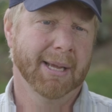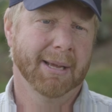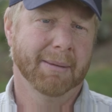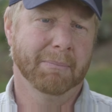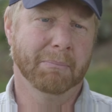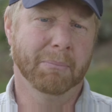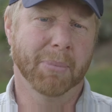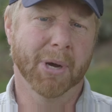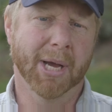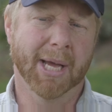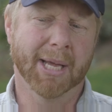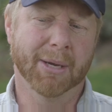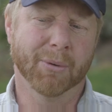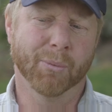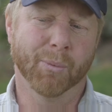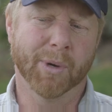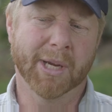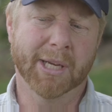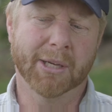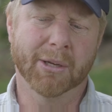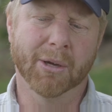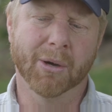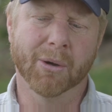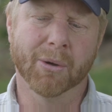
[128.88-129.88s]
but
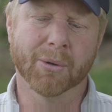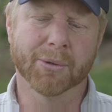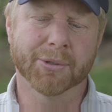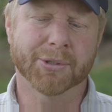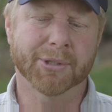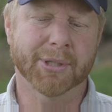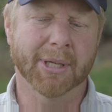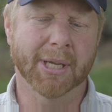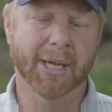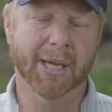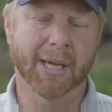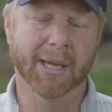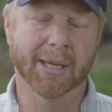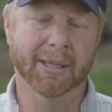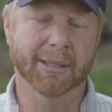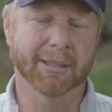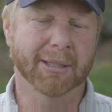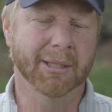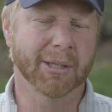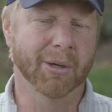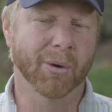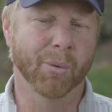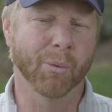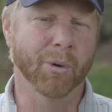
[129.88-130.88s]
we don't.
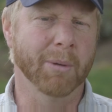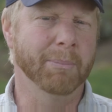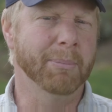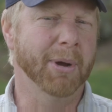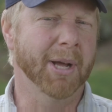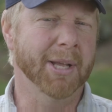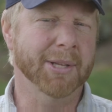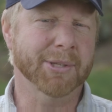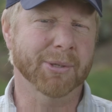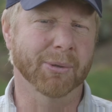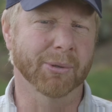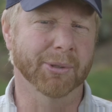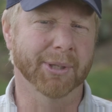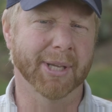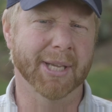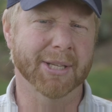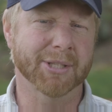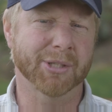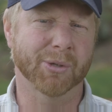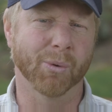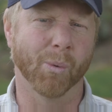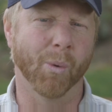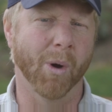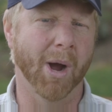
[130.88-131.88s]
We're puzzled
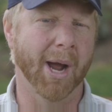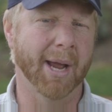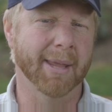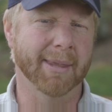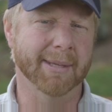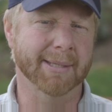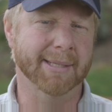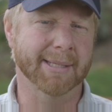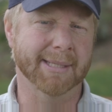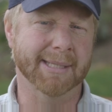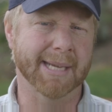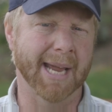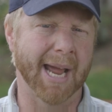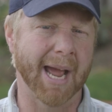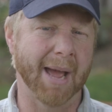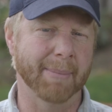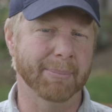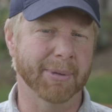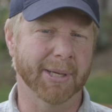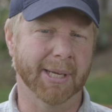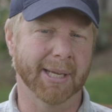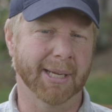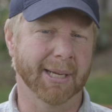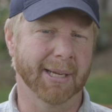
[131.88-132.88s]
as to why this is
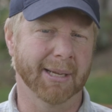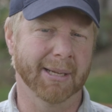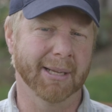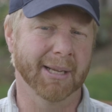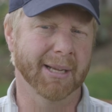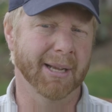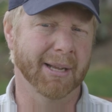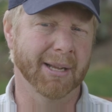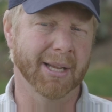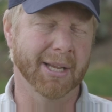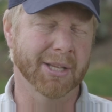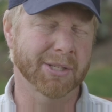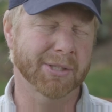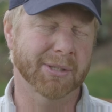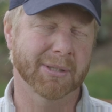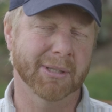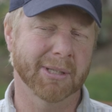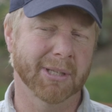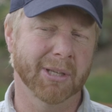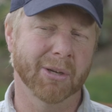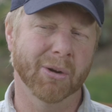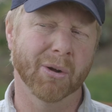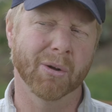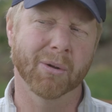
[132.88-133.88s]
happening.
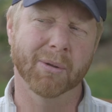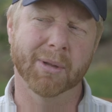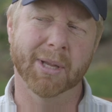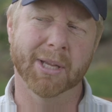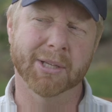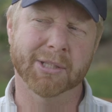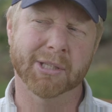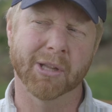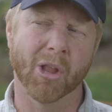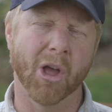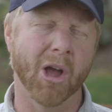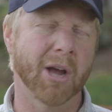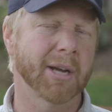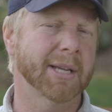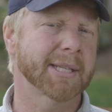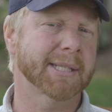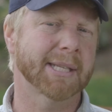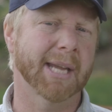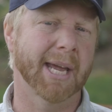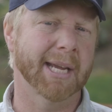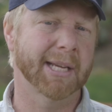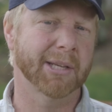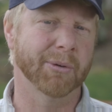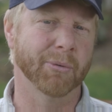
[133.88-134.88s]
As long
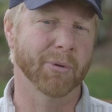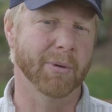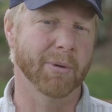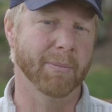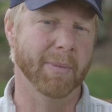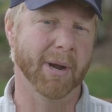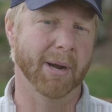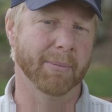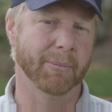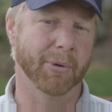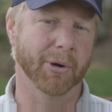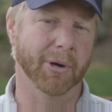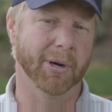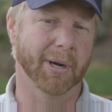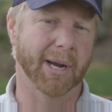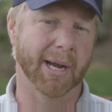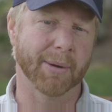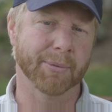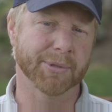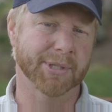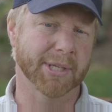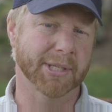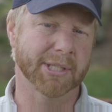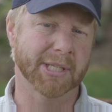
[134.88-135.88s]
as I can remember, I
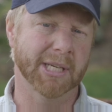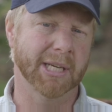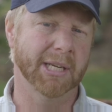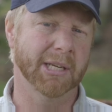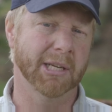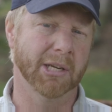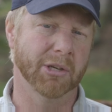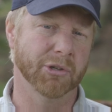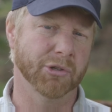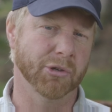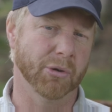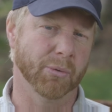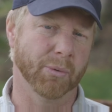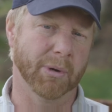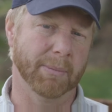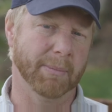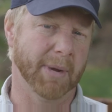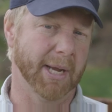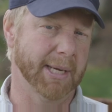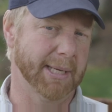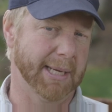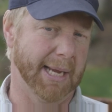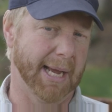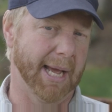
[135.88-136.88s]
was a teenager when
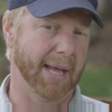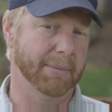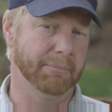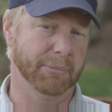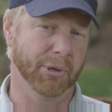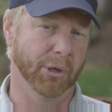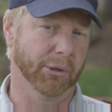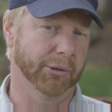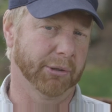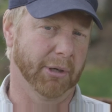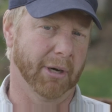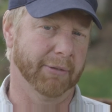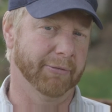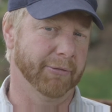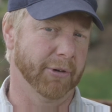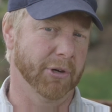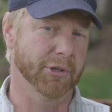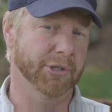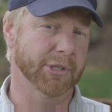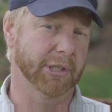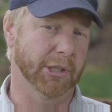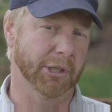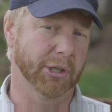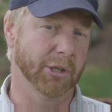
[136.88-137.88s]
my dad built our
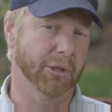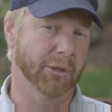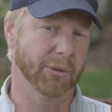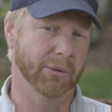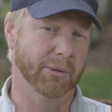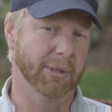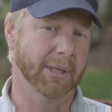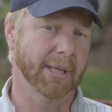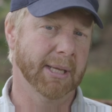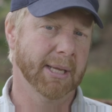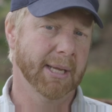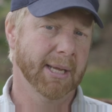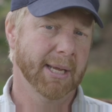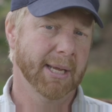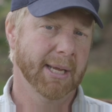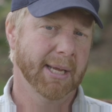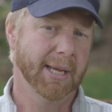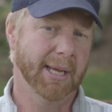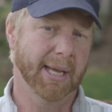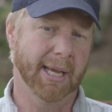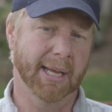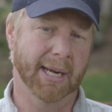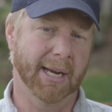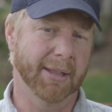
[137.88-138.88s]
first lagoon,
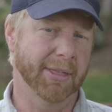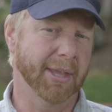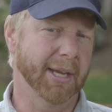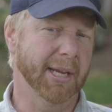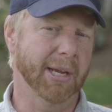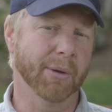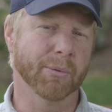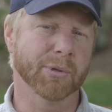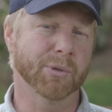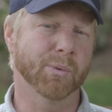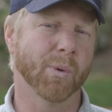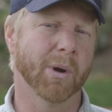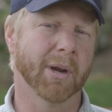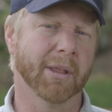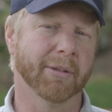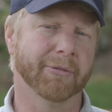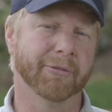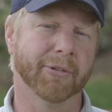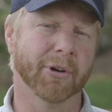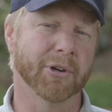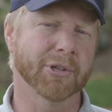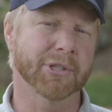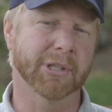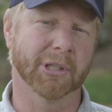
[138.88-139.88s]
and I think it was one of the
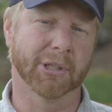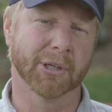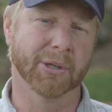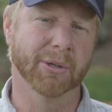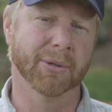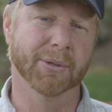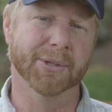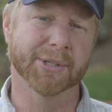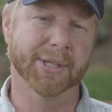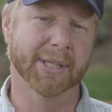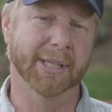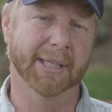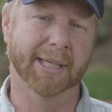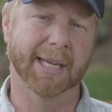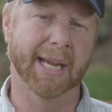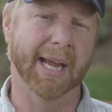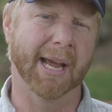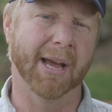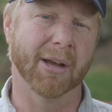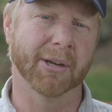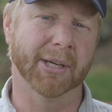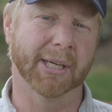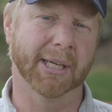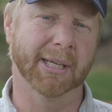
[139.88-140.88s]
first lagoons in the
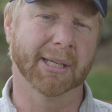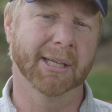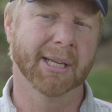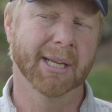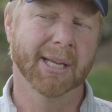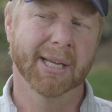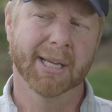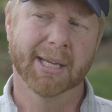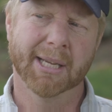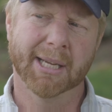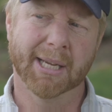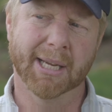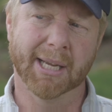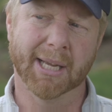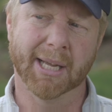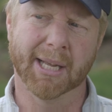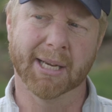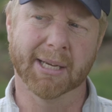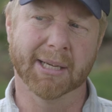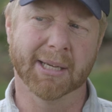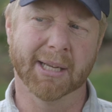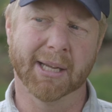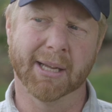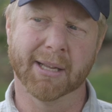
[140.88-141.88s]
county.
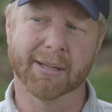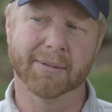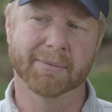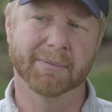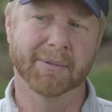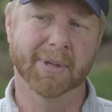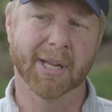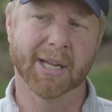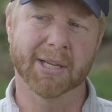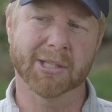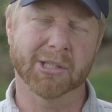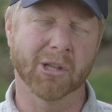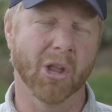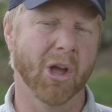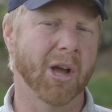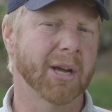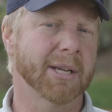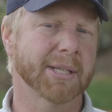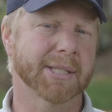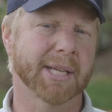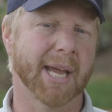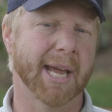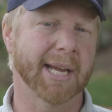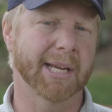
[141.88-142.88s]
And as long
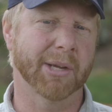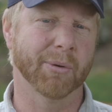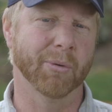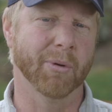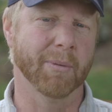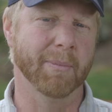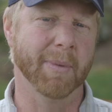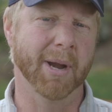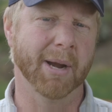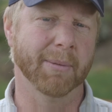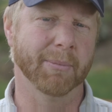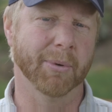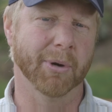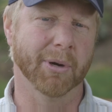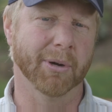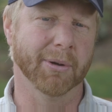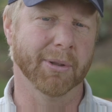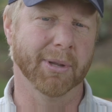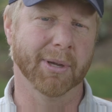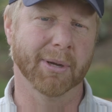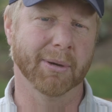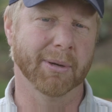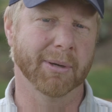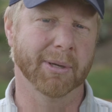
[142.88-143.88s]
as I can remember,
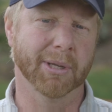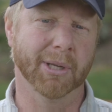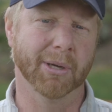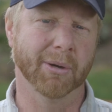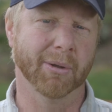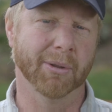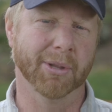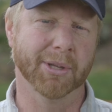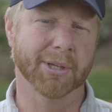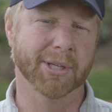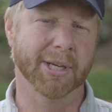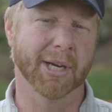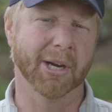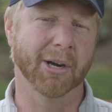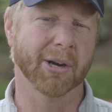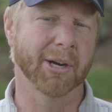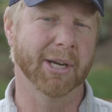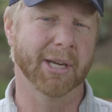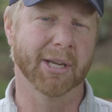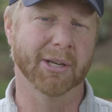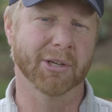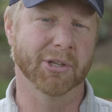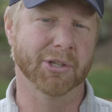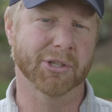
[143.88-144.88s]
that the
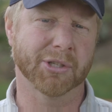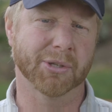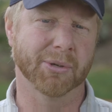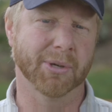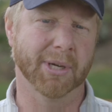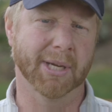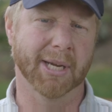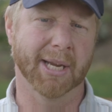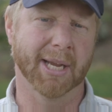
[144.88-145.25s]
dairy industry